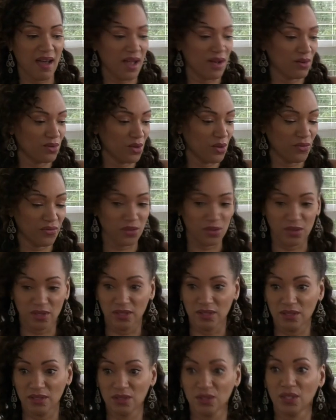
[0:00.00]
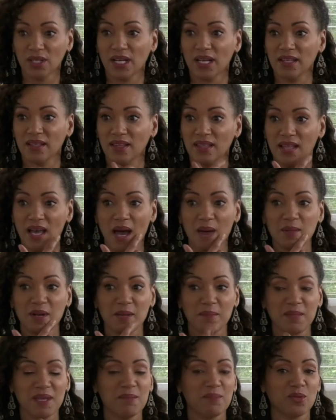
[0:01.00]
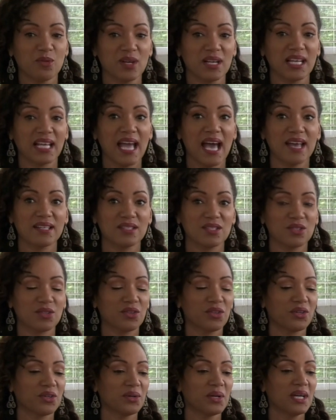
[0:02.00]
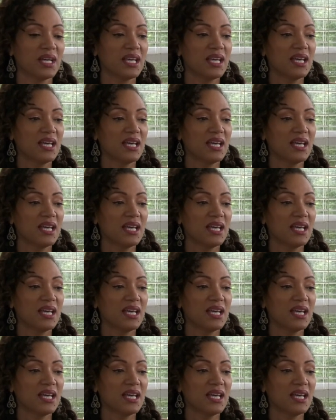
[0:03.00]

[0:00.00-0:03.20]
don't know if you can look at how many people were in cast and crew,